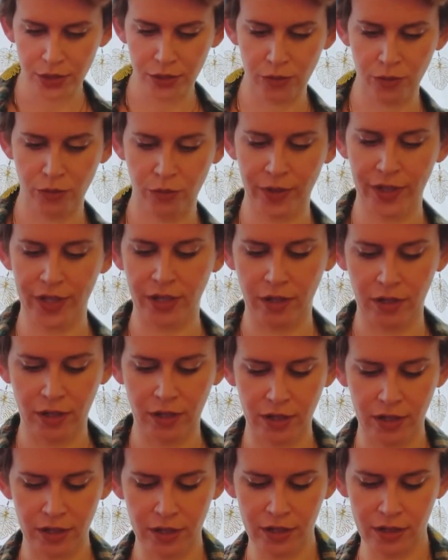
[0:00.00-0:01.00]
we
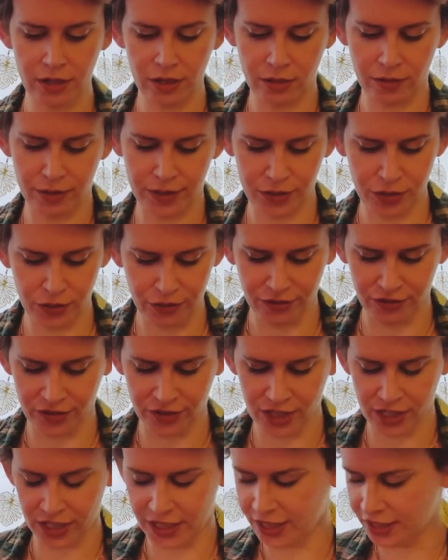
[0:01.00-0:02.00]
are going to
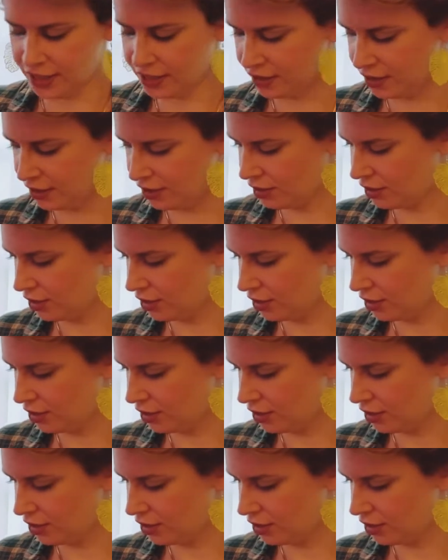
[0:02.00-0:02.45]
find...